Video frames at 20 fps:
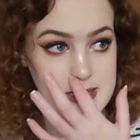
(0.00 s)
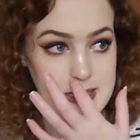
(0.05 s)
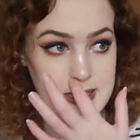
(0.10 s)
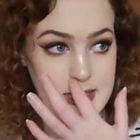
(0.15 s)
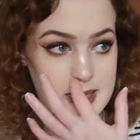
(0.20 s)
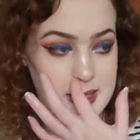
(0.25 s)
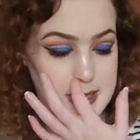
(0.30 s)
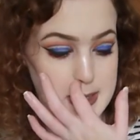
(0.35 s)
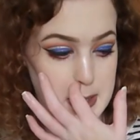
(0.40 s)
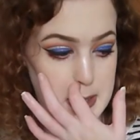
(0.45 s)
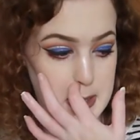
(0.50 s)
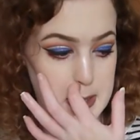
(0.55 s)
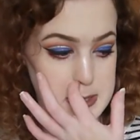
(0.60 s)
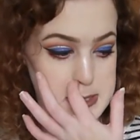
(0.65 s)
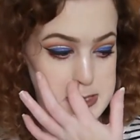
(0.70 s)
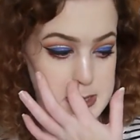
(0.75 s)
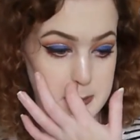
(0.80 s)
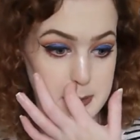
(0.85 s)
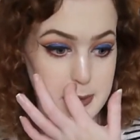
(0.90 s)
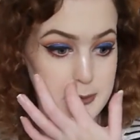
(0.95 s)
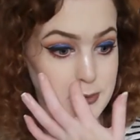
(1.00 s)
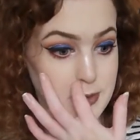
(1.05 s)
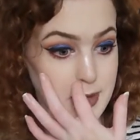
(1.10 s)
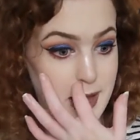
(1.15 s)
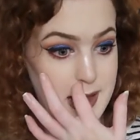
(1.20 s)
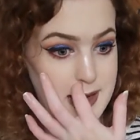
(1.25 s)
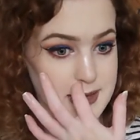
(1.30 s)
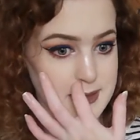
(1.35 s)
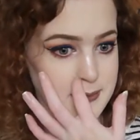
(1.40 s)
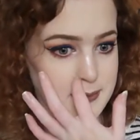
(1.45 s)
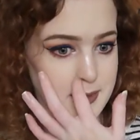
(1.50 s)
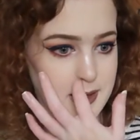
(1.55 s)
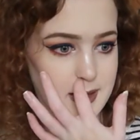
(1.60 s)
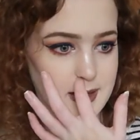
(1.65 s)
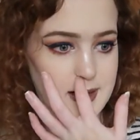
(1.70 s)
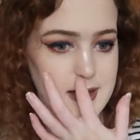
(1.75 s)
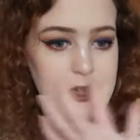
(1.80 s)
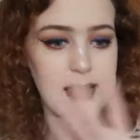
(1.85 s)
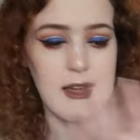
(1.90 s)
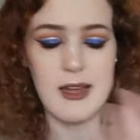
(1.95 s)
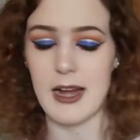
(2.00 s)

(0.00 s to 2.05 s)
like some people can, but